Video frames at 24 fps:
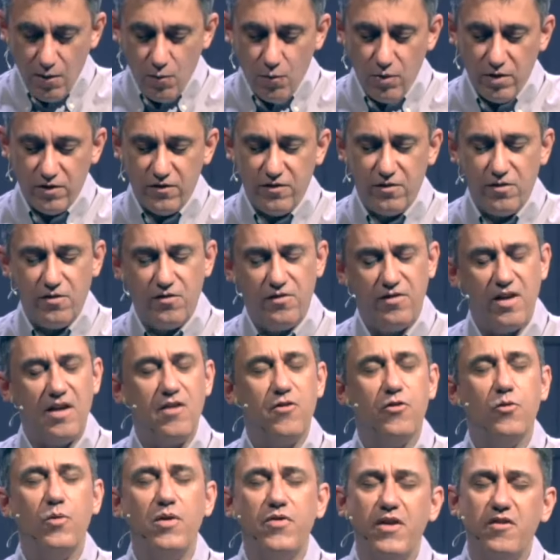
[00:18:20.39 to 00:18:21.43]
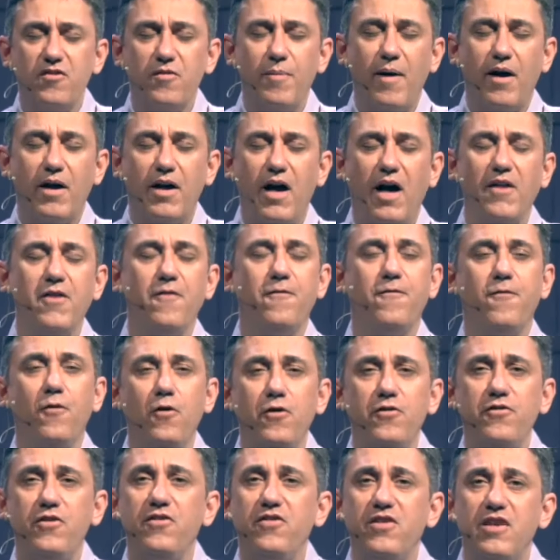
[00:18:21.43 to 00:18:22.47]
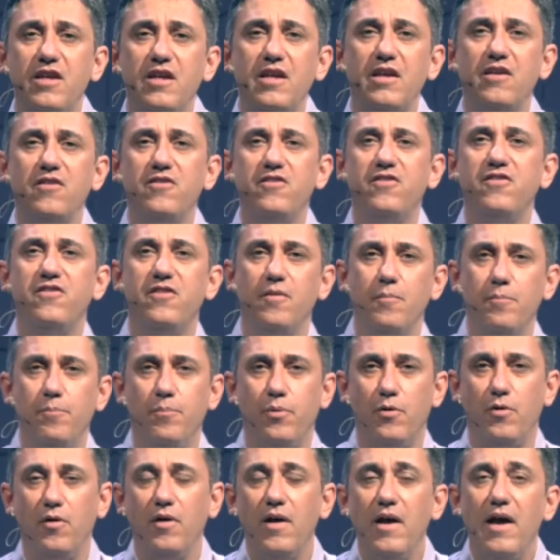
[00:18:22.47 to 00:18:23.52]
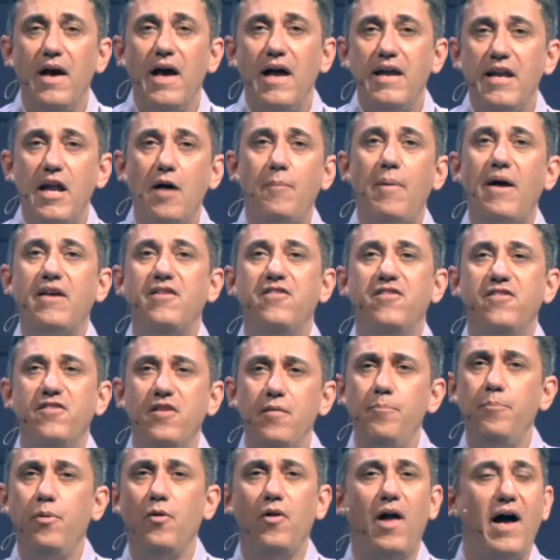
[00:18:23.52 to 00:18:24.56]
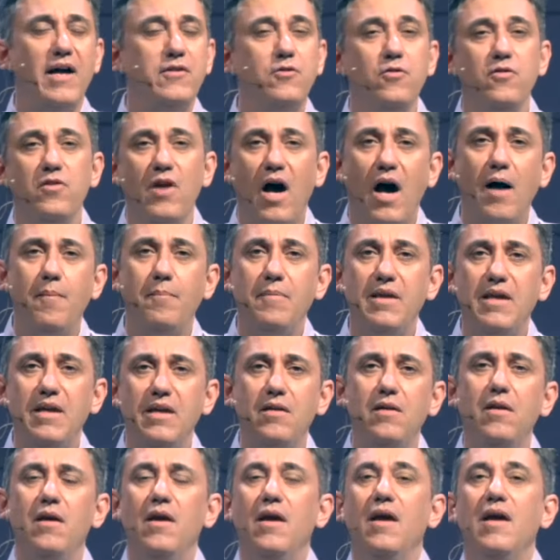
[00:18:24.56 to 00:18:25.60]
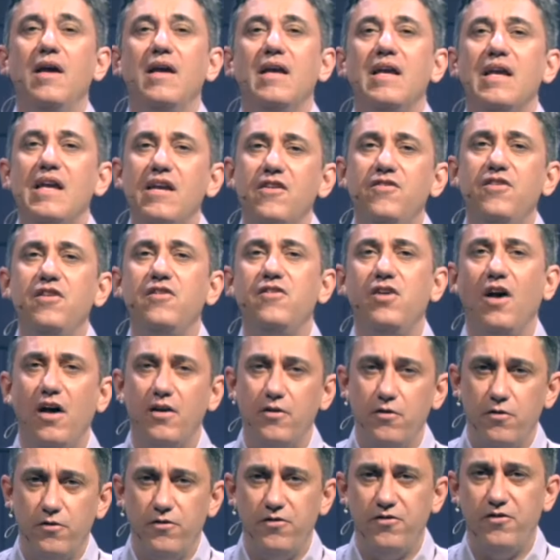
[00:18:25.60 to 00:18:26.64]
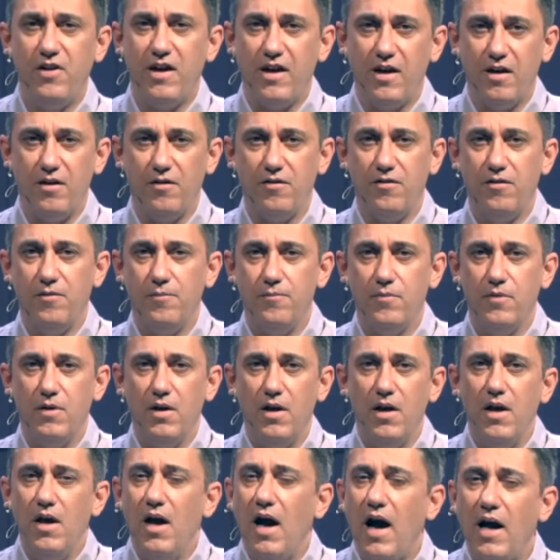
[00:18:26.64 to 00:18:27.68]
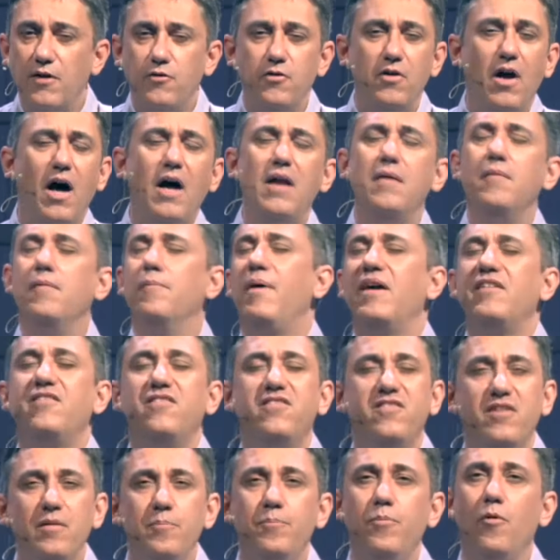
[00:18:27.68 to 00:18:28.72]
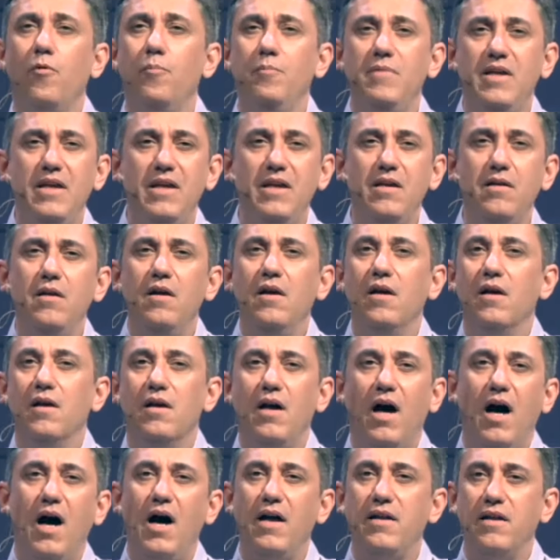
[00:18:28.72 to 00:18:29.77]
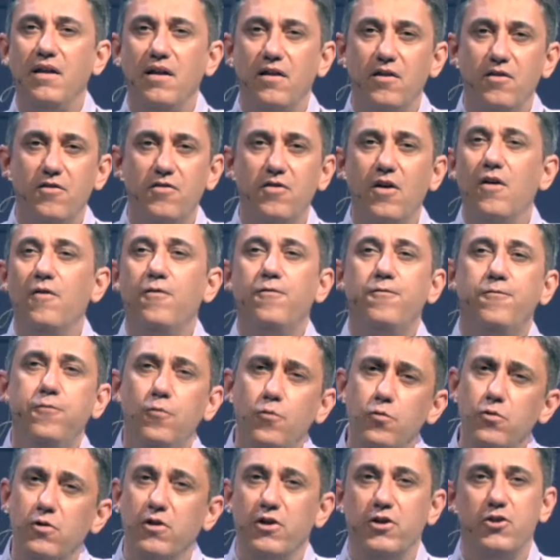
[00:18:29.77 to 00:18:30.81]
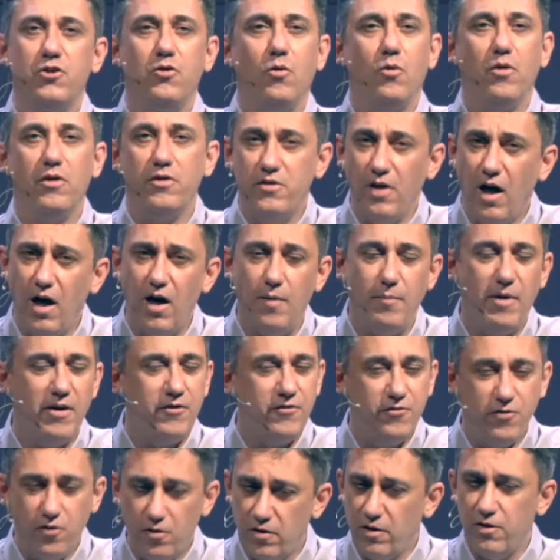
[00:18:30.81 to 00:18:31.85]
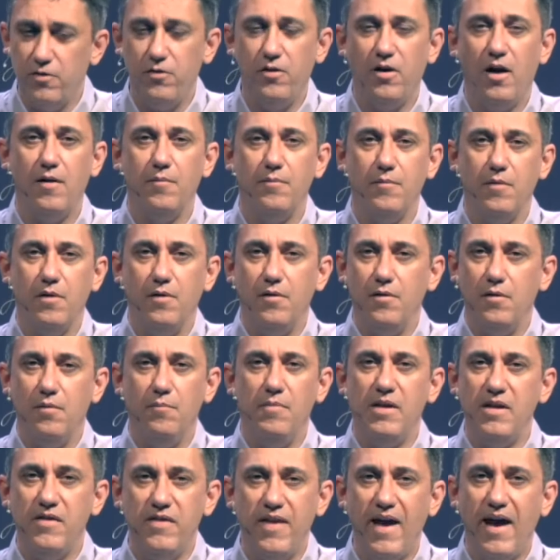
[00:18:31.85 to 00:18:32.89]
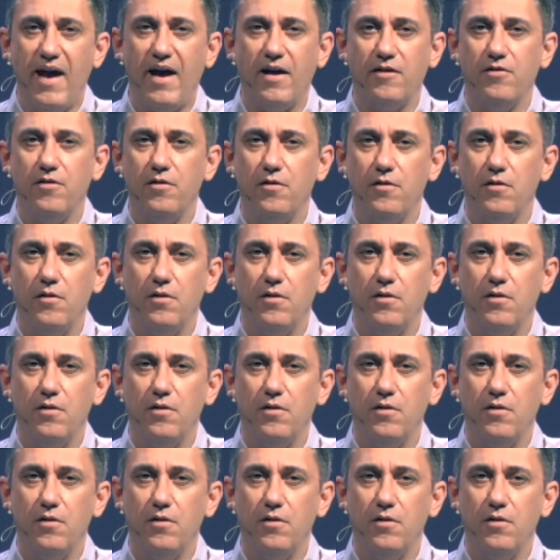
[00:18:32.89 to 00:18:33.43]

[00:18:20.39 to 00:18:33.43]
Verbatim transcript: I want to say three things about God. The first is he is simple. Now, by simple, I do not mean easy to understand. I do not, by simple, mean God is foolish or dumb. I certainly do not mean that.